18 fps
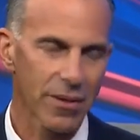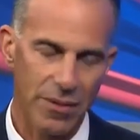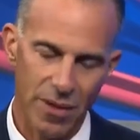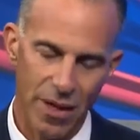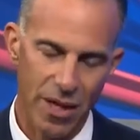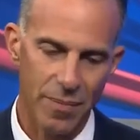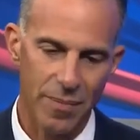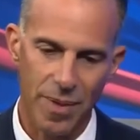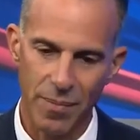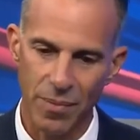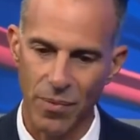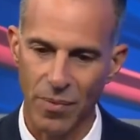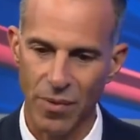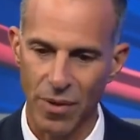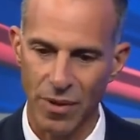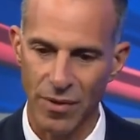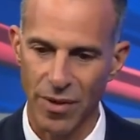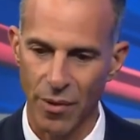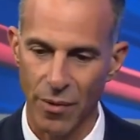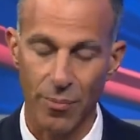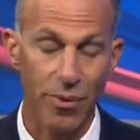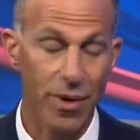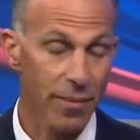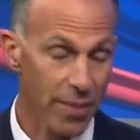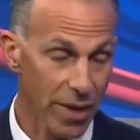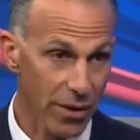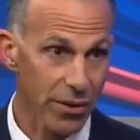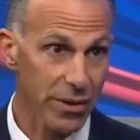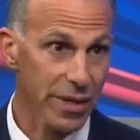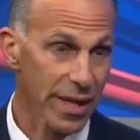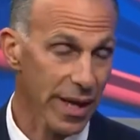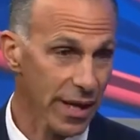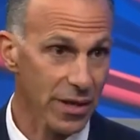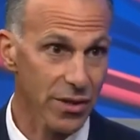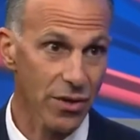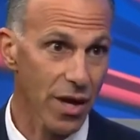A lot of people were. They were primarily
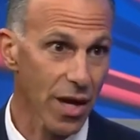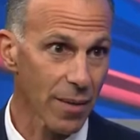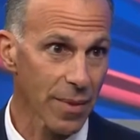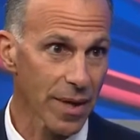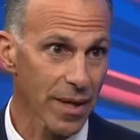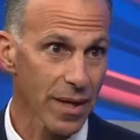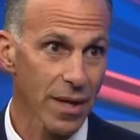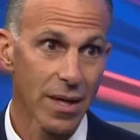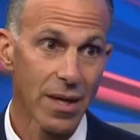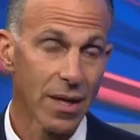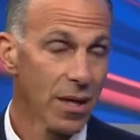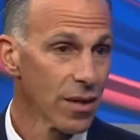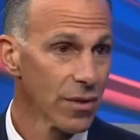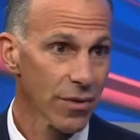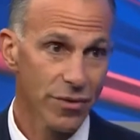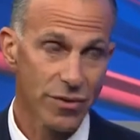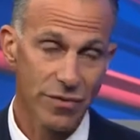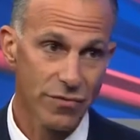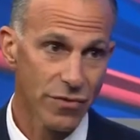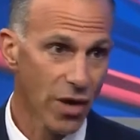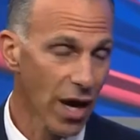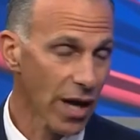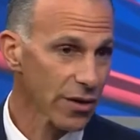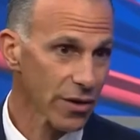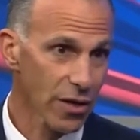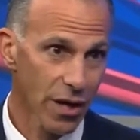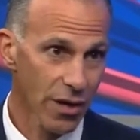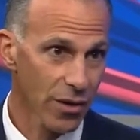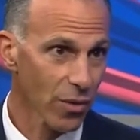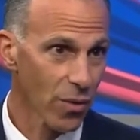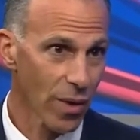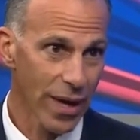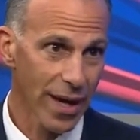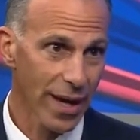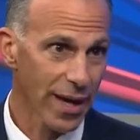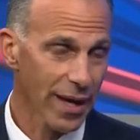economic. Those have not gone
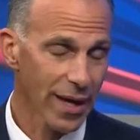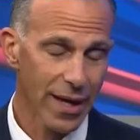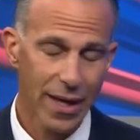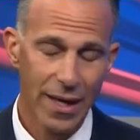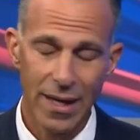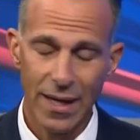away.